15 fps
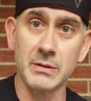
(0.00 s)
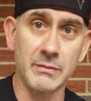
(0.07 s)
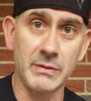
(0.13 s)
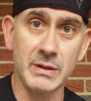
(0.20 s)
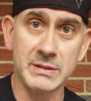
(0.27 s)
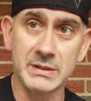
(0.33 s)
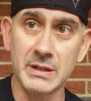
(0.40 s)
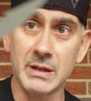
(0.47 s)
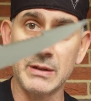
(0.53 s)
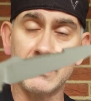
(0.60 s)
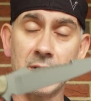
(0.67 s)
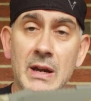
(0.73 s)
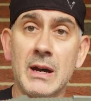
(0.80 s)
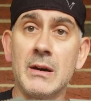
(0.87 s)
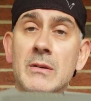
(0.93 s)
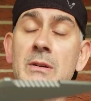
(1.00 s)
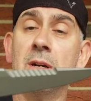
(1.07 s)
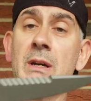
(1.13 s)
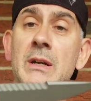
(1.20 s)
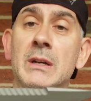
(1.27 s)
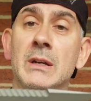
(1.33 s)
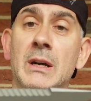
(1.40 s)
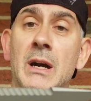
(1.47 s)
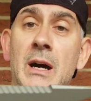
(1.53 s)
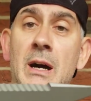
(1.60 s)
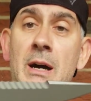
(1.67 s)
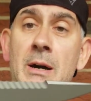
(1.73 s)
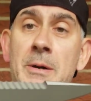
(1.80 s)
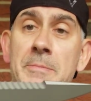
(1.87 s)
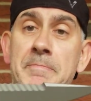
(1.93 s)
of this knife now,
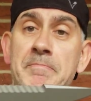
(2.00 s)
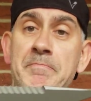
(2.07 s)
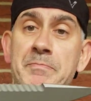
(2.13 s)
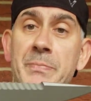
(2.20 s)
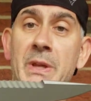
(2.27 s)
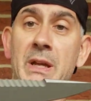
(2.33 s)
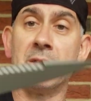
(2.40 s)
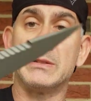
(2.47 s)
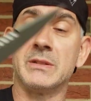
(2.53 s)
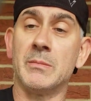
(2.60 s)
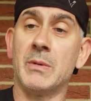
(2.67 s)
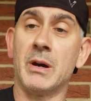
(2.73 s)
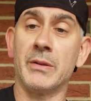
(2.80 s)
and some